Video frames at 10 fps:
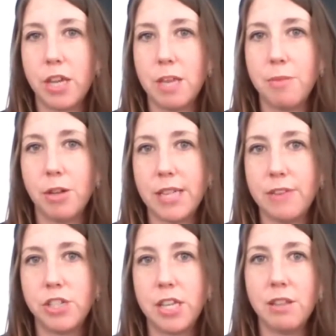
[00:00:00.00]
talking about
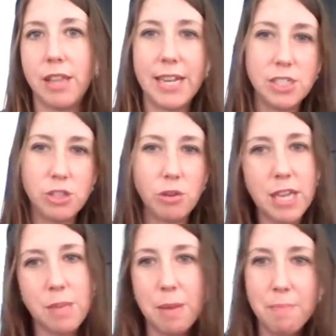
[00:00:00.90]
diverticulitis, though
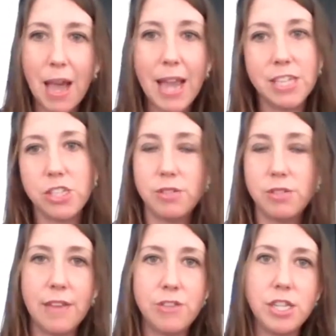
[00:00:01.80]
keep in mind,
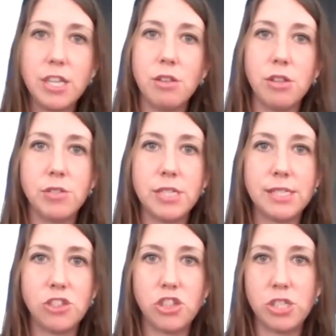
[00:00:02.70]

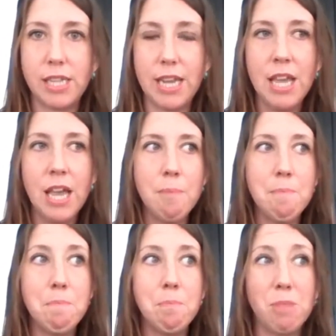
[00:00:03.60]
diverticulosis is just a
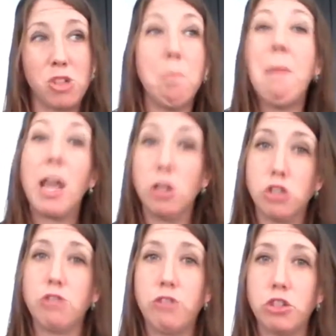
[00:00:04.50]
much
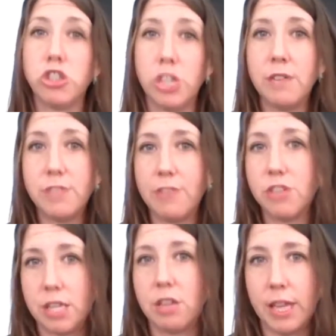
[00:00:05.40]
milder version of
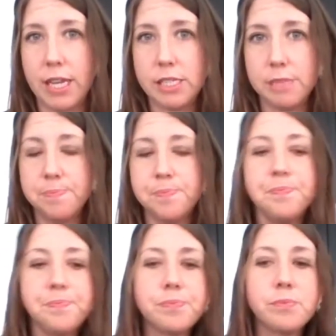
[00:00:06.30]
diverticulitis.
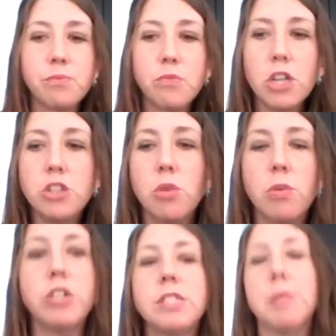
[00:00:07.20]
So
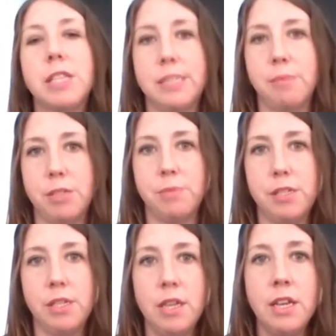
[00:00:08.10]
what are some of the
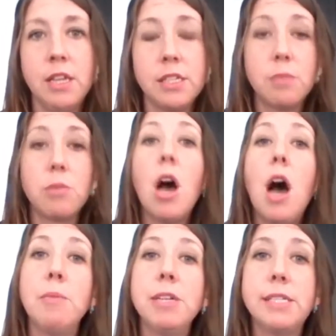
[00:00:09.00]
symptoms? Some
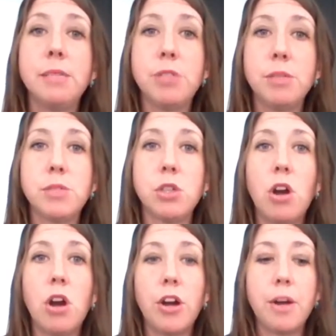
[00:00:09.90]
common symptoms
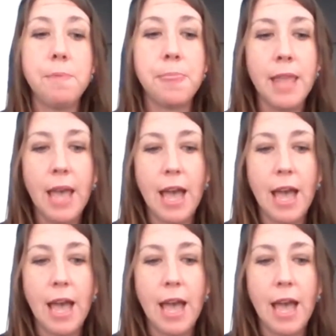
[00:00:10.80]
are